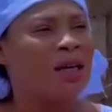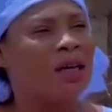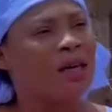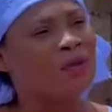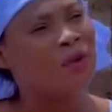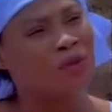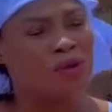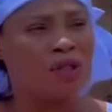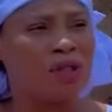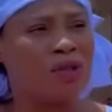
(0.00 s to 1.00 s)
I have come to
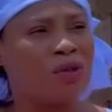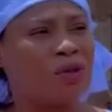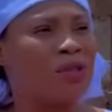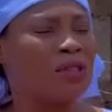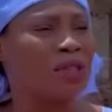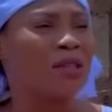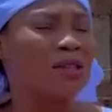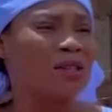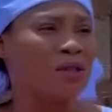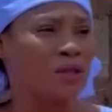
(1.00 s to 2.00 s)
see you concerning
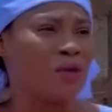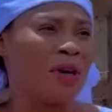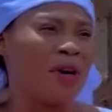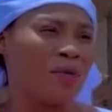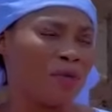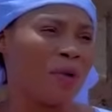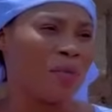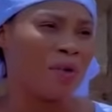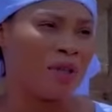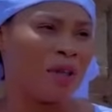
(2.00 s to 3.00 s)
the issue I have with my
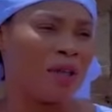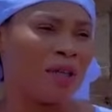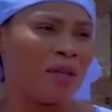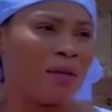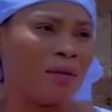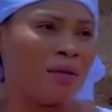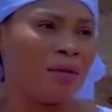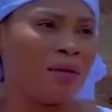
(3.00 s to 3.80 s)
brother-in-law.